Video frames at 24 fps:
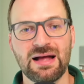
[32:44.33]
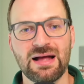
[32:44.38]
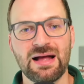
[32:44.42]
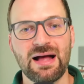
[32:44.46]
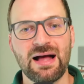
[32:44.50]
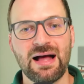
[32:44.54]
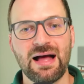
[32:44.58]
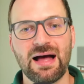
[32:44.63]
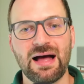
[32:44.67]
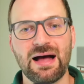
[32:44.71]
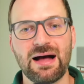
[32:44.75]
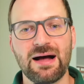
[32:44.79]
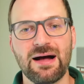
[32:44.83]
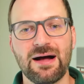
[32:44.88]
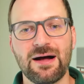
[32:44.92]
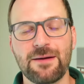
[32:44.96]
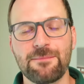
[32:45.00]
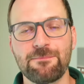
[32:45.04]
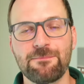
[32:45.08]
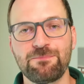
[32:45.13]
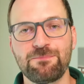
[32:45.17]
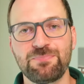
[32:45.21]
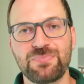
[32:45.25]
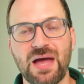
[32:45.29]

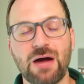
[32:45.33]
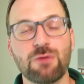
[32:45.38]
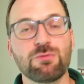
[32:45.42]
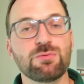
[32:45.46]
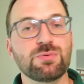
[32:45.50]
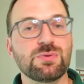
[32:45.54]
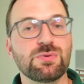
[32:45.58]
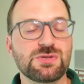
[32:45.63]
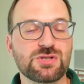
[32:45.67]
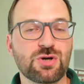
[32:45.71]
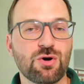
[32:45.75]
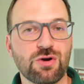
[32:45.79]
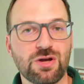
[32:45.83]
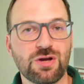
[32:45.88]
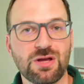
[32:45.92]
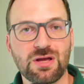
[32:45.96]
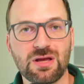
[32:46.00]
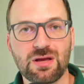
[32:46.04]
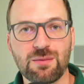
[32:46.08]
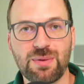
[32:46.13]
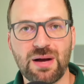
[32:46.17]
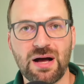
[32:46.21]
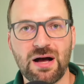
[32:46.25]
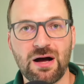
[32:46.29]
Um, I will be talking
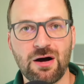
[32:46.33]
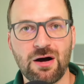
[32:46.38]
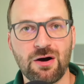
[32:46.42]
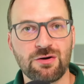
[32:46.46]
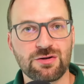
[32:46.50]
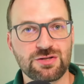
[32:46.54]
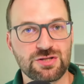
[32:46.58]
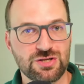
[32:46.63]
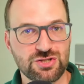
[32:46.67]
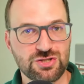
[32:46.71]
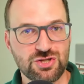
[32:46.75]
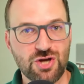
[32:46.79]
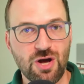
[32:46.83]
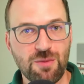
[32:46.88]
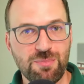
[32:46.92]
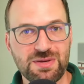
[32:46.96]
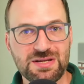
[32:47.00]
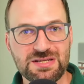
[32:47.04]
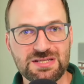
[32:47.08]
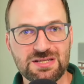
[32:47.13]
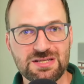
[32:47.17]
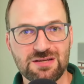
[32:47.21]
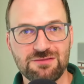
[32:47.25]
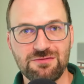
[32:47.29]
about job
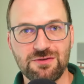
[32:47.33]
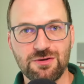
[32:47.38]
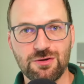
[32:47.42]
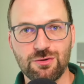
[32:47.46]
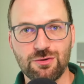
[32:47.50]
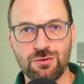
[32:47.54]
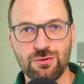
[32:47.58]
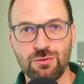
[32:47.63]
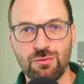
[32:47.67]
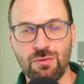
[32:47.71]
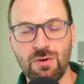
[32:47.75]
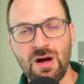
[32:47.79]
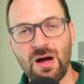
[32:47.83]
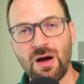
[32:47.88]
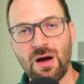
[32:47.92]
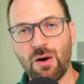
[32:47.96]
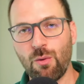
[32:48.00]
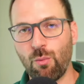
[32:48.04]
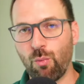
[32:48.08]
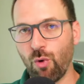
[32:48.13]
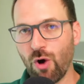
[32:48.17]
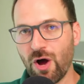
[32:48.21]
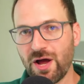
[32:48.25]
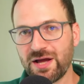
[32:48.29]
interview,
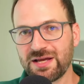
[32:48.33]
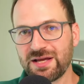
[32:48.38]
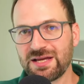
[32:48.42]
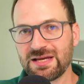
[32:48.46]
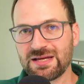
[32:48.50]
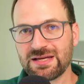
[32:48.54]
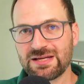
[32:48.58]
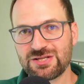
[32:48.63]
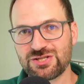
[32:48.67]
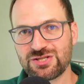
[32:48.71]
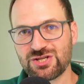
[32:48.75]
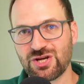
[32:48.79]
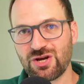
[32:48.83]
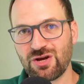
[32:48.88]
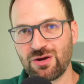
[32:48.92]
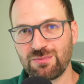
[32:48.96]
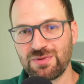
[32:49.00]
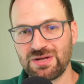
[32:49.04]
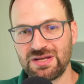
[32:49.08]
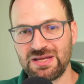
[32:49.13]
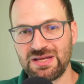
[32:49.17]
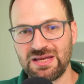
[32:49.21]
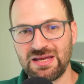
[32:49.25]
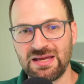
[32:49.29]
working in
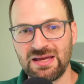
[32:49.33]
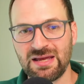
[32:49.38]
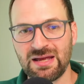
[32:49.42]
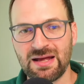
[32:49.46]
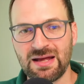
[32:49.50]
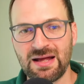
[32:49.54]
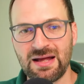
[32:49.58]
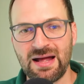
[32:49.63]
Germany,